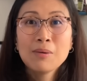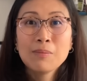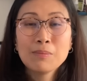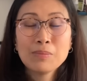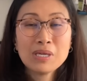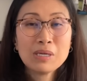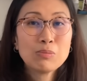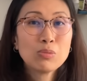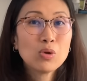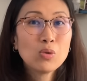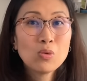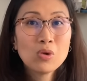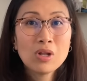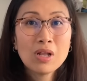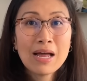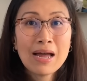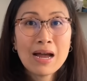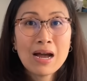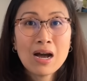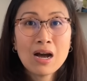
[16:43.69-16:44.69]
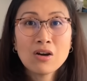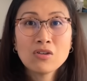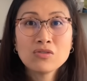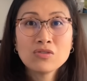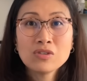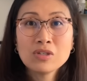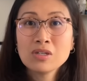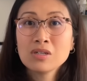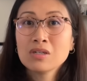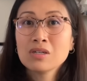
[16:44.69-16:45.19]
People will
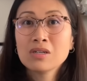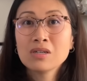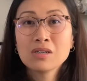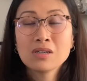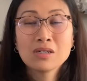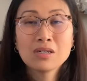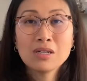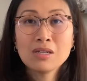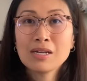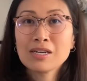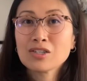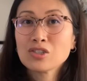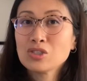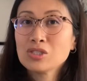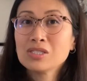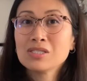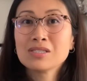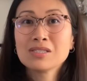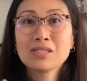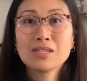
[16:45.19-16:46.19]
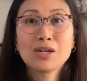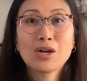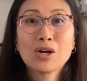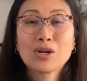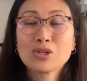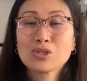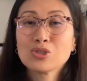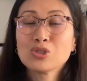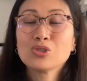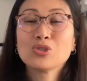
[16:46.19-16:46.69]
have collections that
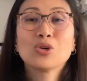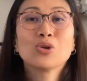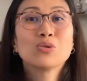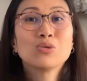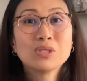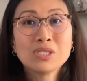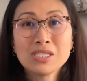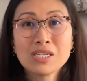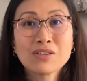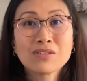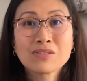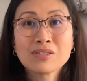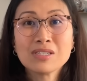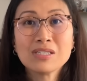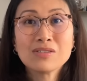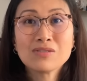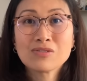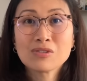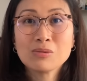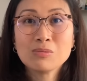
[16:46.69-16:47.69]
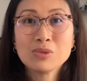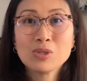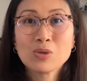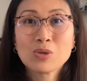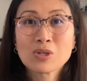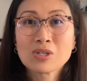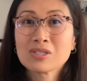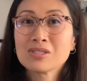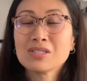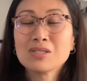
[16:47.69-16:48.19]
are so different from
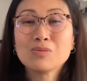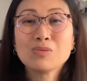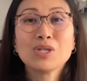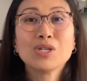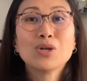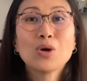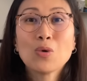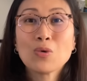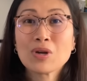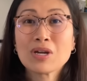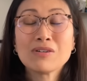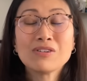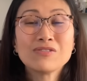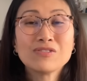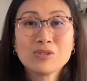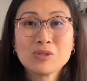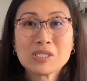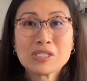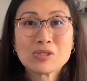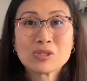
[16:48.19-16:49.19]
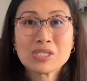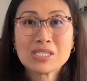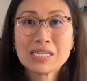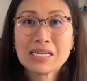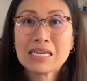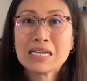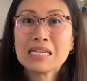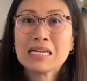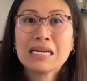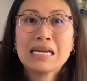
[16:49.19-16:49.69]
yours, and we don't have to
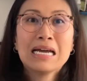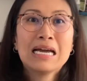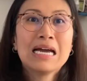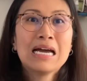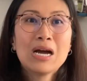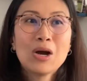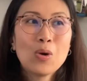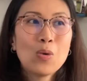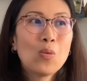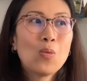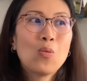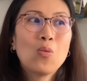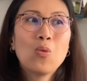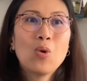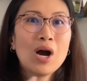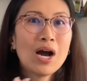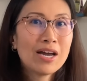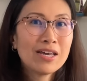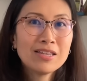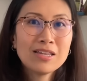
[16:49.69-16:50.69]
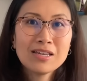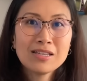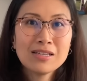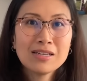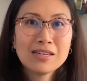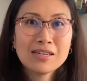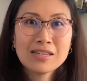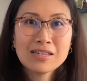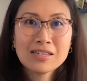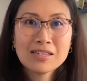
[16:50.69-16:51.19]
understand why they
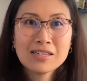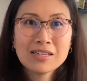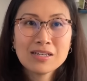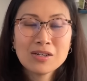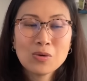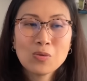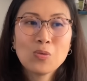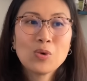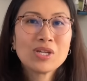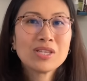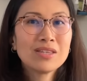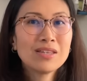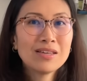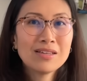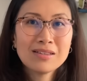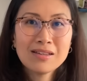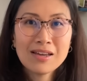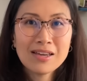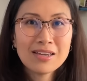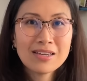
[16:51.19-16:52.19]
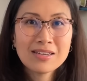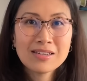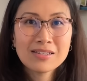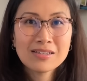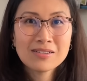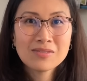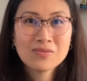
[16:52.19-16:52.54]
like what they like.